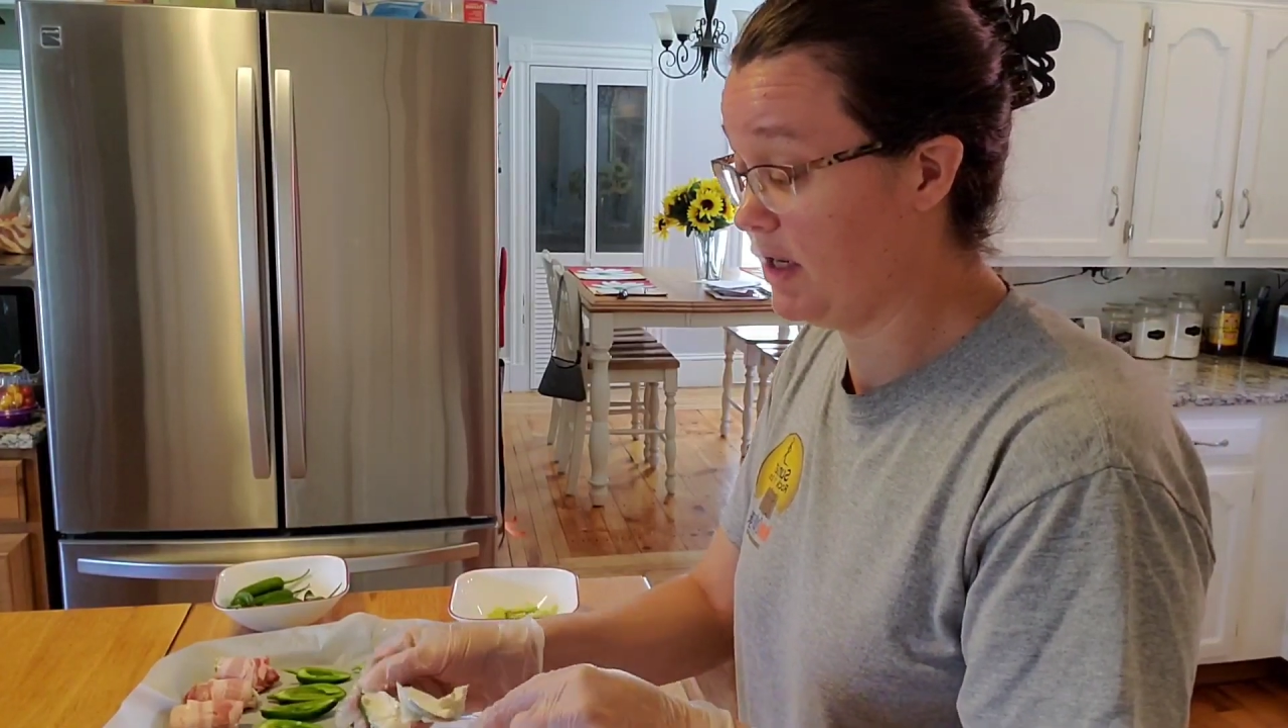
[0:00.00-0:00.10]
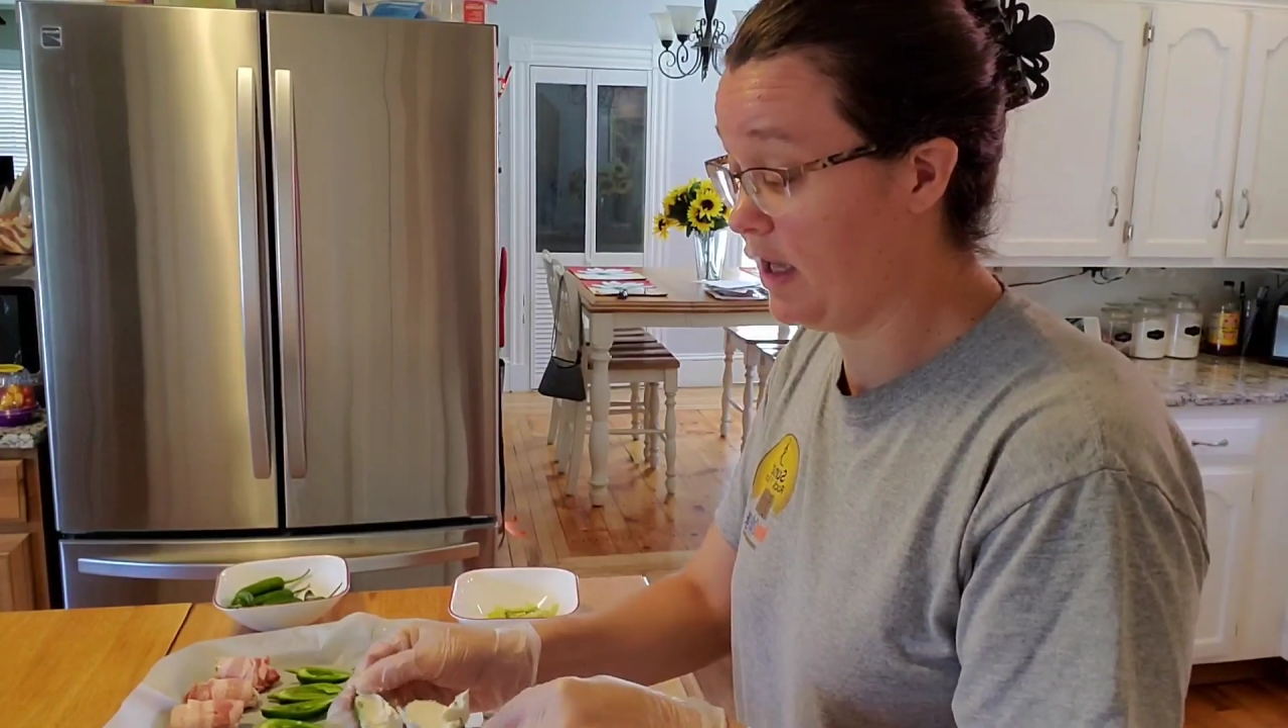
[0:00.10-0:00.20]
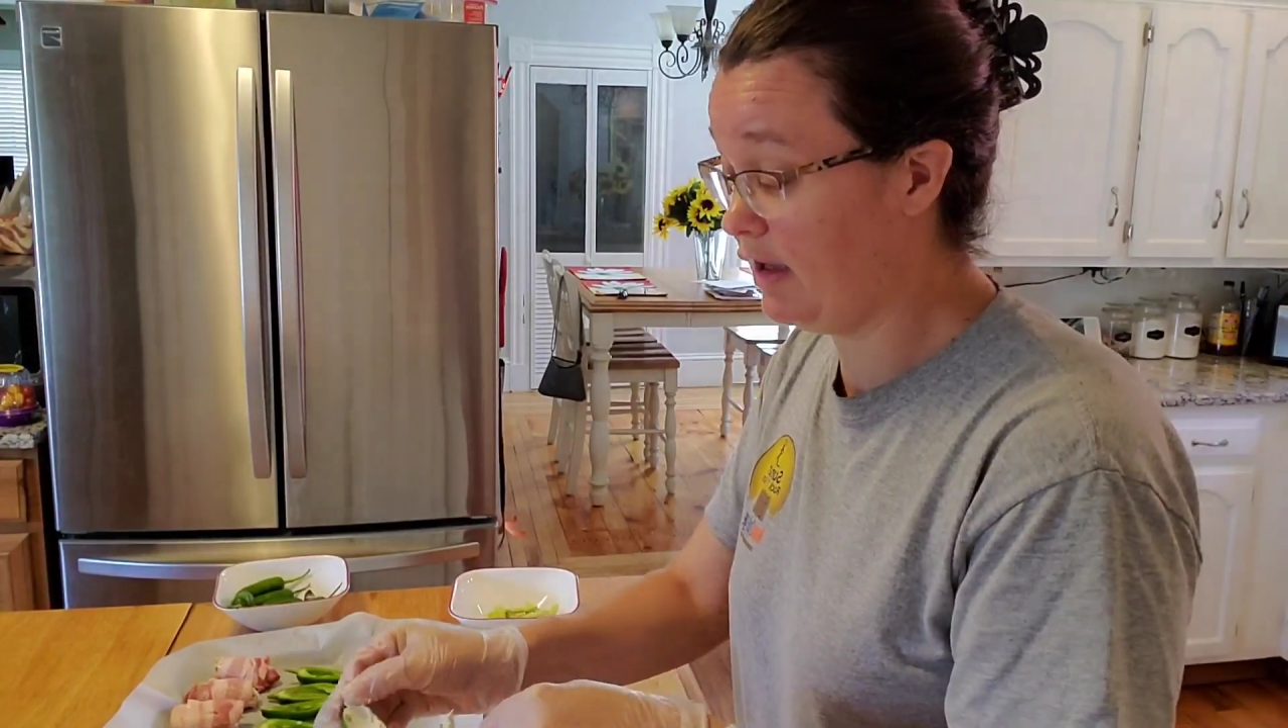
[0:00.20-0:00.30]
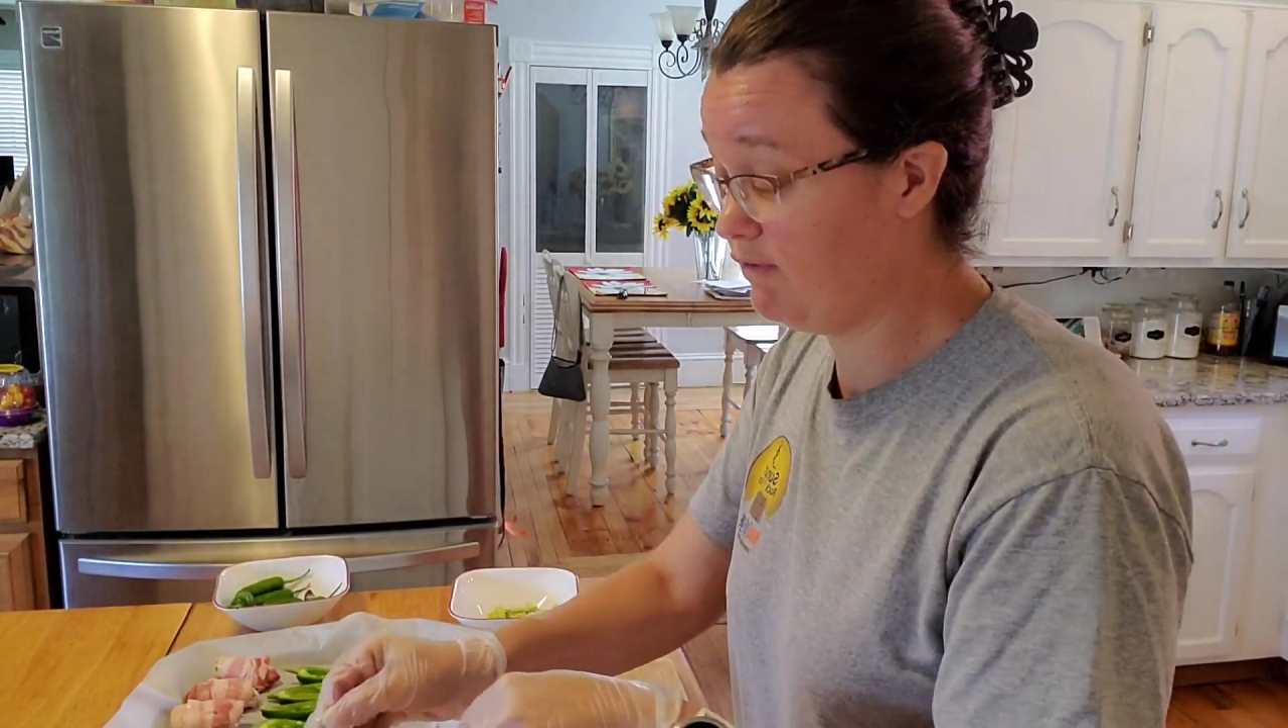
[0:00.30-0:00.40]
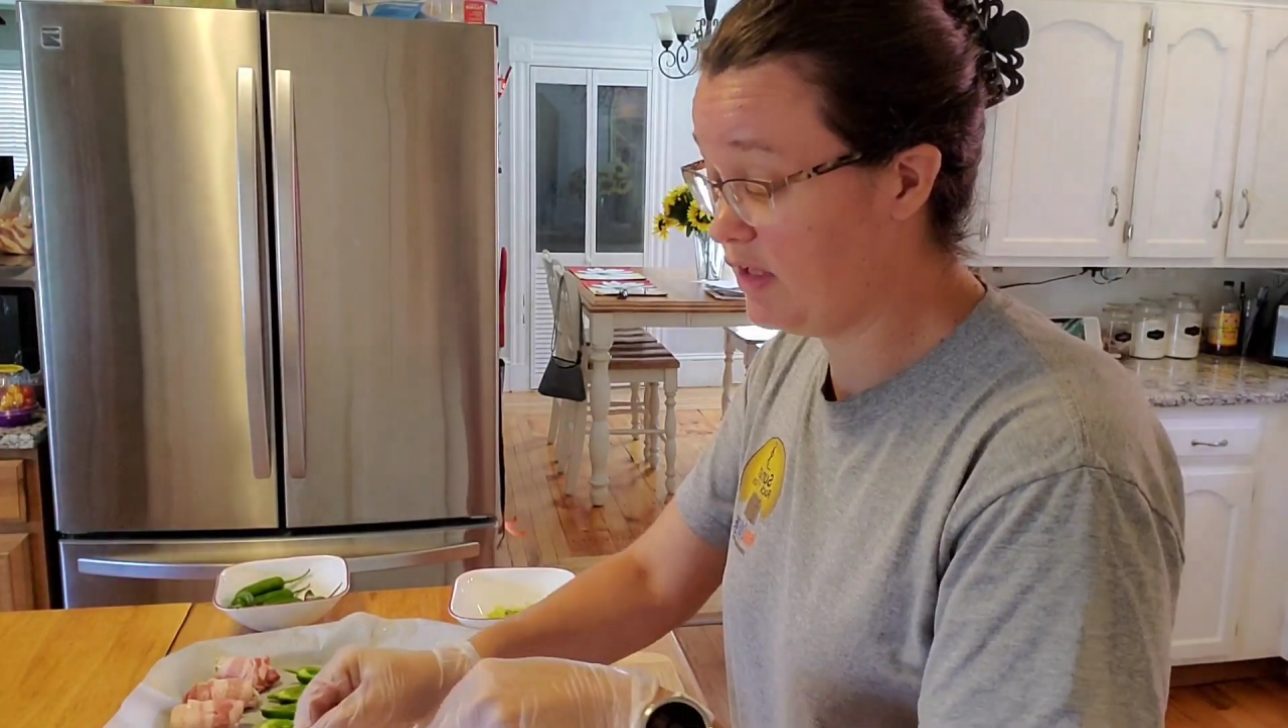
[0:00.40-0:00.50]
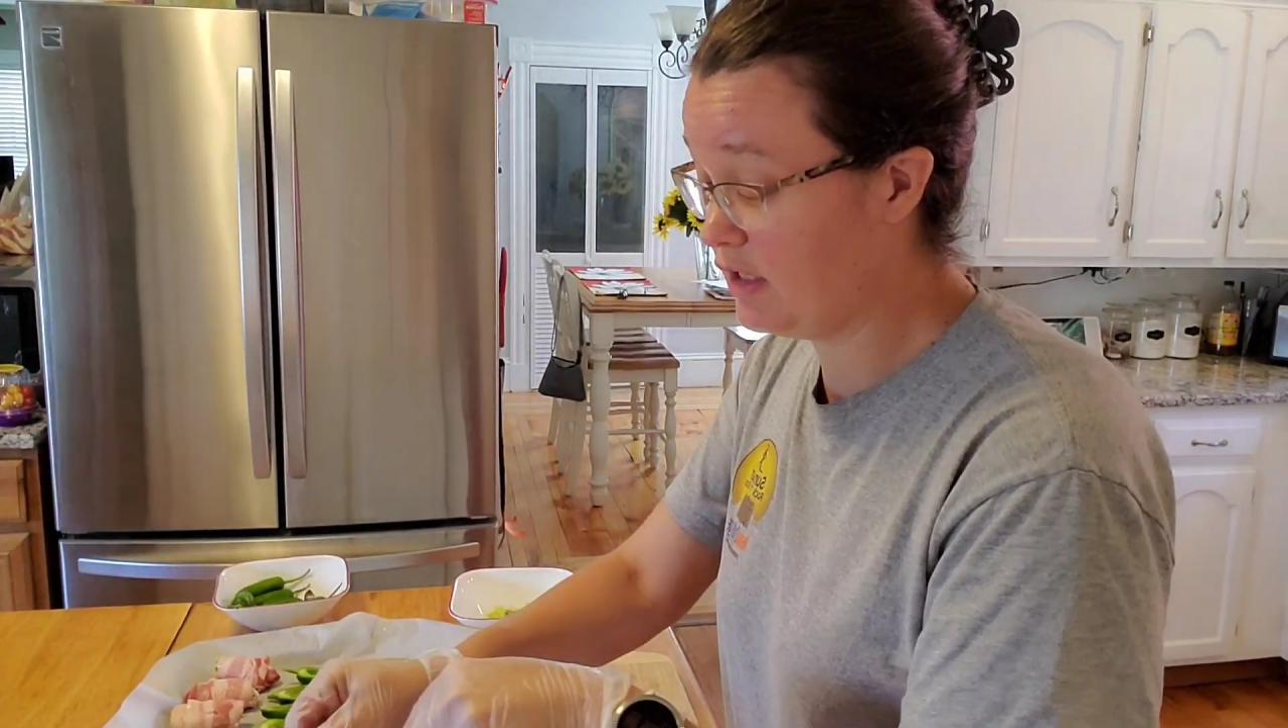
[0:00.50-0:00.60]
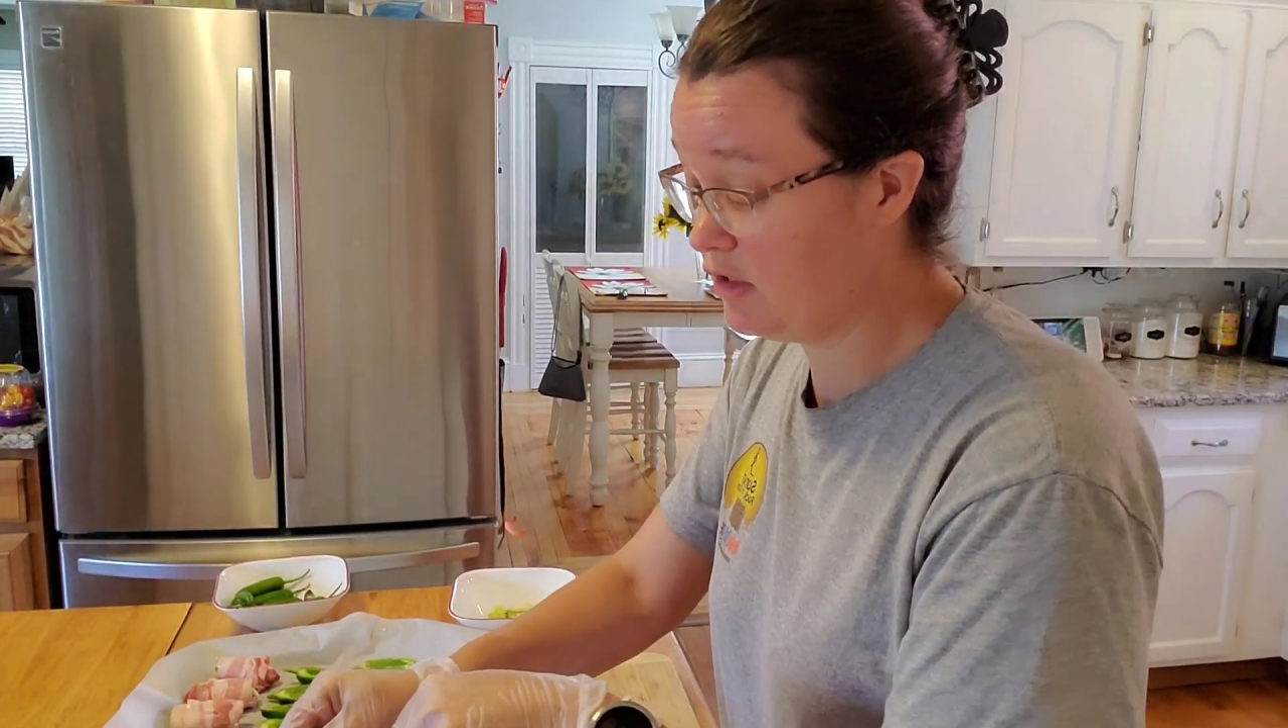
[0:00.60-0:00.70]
the oven,